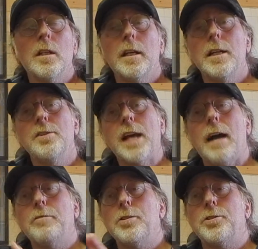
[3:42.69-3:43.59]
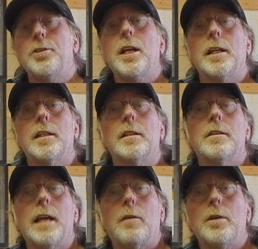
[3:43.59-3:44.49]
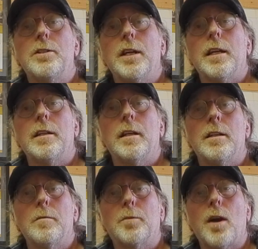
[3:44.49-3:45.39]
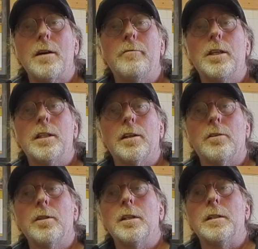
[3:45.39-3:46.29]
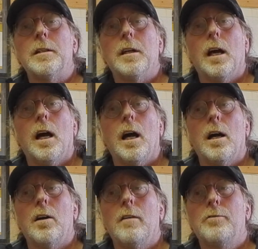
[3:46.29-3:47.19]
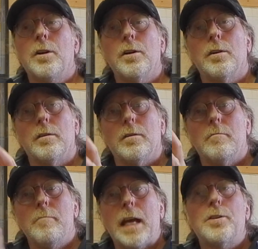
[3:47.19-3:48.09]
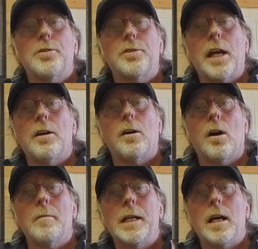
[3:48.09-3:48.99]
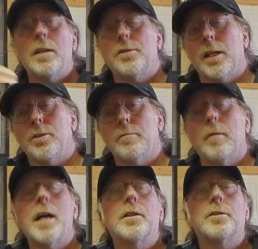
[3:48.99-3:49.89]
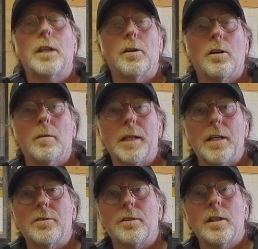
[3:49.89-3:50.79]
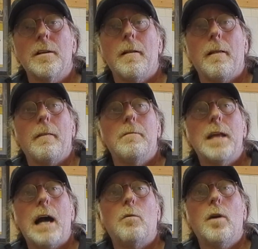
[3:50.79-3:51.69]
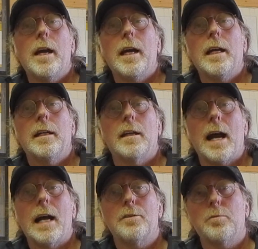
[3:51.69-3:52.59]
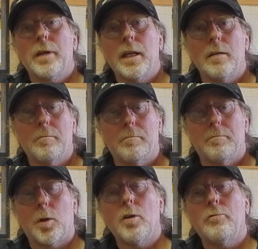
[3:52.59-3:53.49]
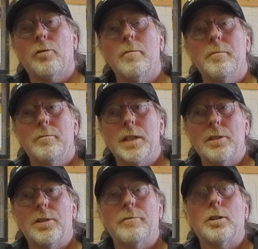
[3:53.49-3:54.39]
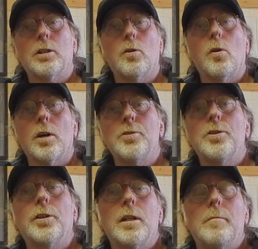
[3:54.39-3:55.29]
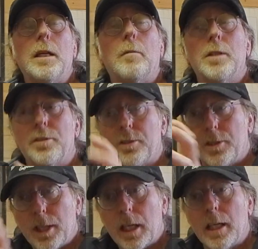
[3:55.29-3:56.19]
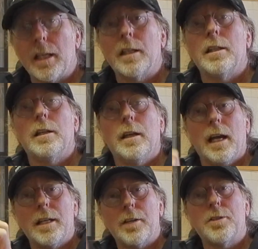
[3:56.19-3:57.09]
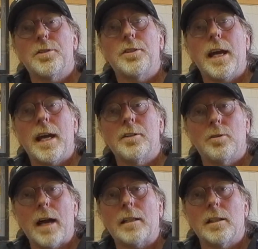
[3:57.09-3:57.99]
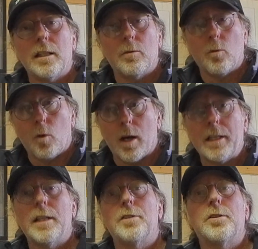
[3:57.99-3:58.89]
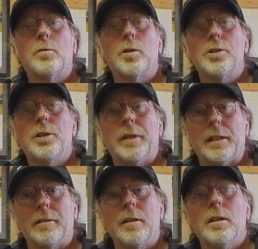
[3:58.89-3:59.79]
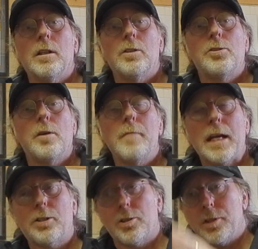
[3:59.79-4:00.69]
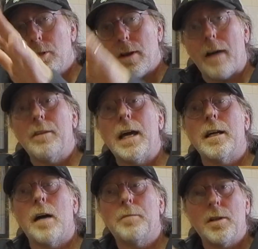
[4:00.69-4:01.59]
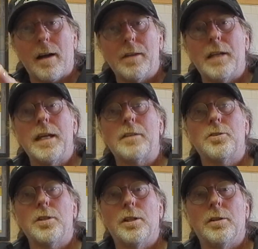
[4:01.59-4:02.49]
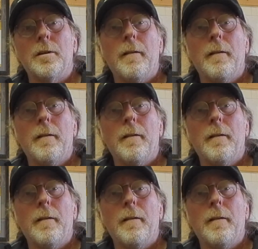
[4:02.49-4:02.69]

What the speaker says: is have your sheet that we did in the prior video of your major scale harmonized and your minor scale harmonized. That way, as we pull from these different chords, you're going to be able to see and understand directly what it is that we're doing. So make sure that you have that up, you have that next to you.